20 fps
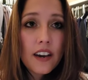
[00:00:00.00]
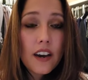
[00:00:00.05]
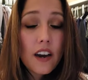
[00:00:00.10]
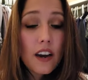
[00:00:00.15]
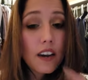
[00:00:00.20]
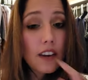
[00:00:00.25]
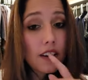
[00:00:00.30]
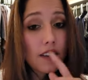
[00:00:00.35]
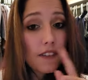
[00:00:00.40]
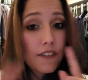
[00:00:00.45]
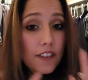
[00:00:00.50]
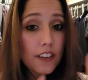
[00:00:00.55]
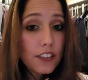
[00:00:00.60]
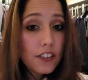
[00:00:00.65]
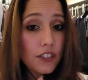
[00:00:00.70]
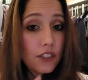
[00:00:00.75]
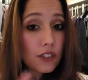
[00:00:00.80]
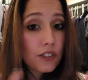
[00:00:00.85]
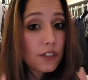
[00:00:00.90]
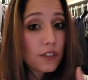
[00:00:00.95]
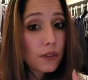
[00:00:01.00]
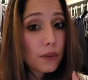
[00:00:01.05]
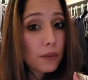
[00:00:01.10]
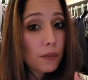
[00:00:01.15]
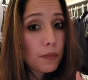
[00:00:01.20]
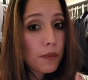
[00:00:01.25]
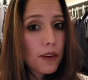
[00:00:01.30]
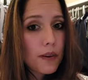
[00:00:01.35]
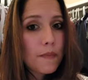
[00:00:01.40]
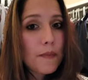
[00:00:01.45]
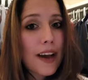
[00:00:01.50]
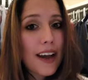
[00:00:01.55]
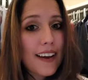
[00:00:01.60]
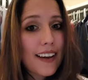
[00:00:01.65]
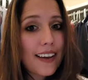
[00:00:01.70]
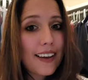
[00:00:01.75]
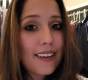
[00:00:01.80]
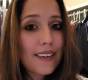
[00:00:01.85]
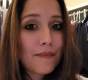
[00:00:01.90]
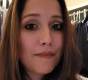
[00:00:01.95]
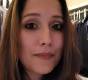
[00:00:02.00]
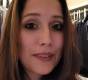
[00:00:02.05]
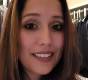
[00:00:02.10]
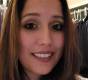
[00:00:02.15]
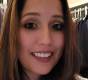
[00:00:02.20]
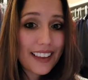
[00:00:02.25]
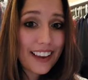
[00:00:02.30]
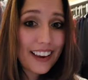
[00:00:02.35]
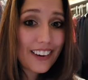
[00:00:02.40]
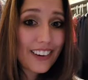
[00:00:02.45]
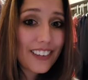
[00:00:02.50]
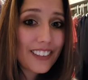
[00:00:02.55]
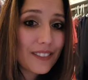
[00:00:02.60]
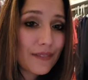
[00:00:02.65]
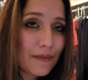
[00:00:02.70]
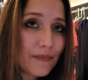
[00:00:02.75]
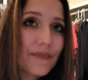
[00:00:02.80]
unofficial dupe by Be Layered.